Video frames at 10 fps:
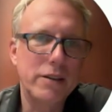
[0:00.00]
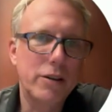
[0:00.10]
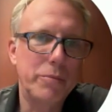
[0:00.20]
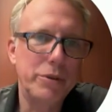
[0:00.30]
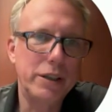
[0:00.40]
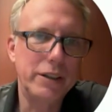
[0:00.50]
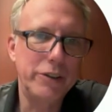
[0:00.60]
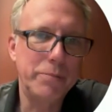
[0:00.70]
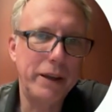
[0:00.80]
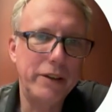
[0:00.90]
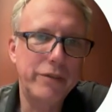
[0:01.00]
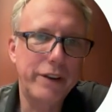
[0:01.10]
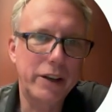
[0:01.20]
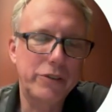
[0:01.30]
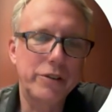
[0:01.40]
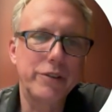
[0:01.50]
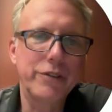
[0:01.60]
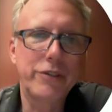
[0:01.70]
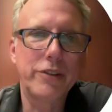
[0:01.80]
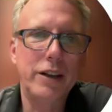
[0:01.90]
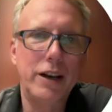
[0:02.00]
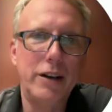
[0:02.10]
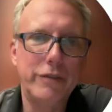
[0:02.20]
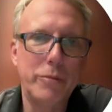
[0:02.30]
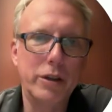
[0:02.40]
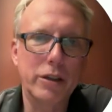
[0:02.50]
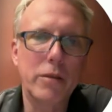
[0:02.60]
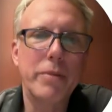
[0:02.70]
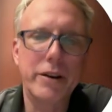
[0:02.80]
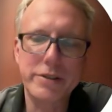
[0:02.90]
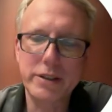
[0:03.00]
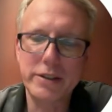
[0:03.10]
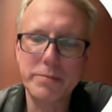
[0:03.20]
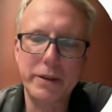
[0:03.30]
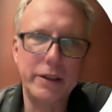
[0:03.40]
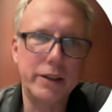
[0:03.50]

computing these Bayes factors for model comparison has been